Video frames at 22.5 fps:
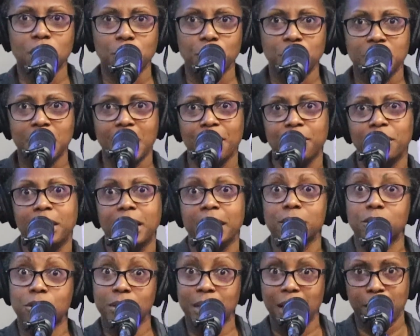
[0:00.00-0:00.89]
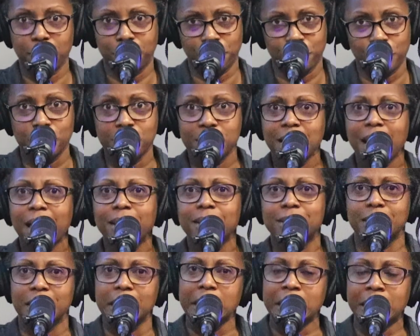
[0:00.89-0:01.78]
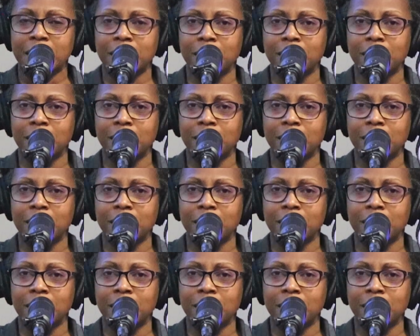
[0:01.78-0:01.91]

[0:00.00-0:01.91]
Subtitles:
you would navigate to that first exit.